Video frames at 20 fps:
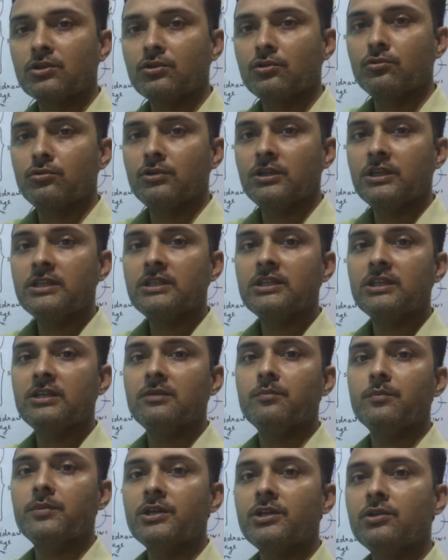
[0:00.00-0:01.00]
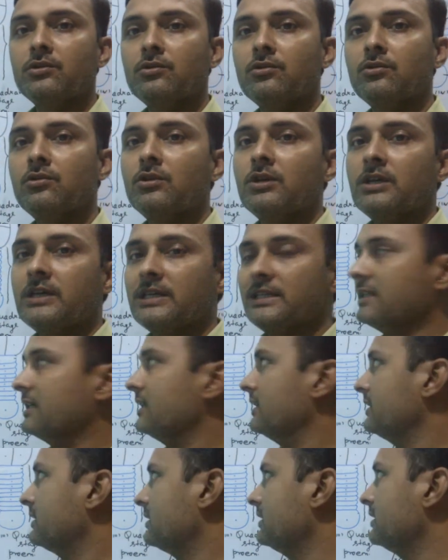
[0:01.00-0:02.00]
known as
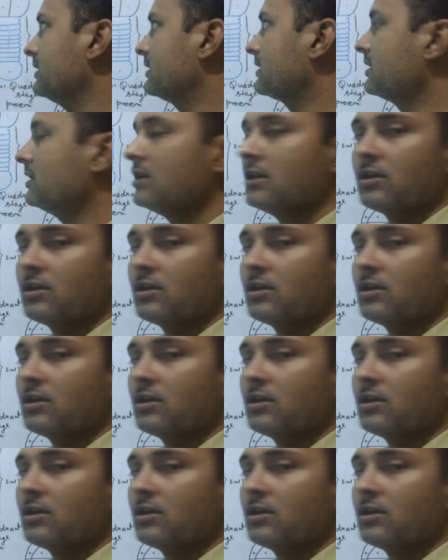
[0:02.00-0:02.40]
embryogenesis.